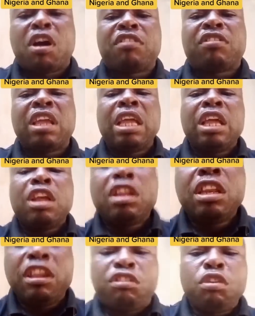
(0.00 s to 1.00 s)
because
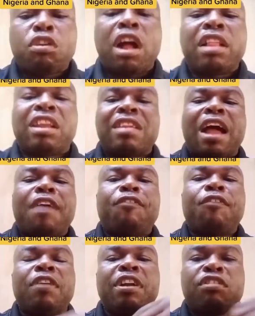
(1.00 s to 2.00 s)
these two countries have
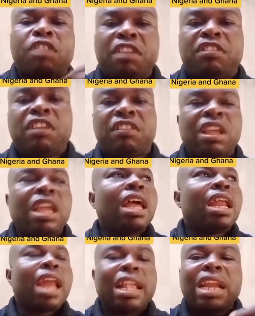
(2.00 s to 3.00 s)
resources.
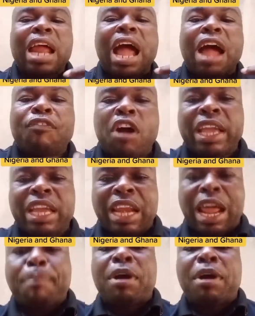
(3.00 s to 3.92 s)
Nigeria have oil in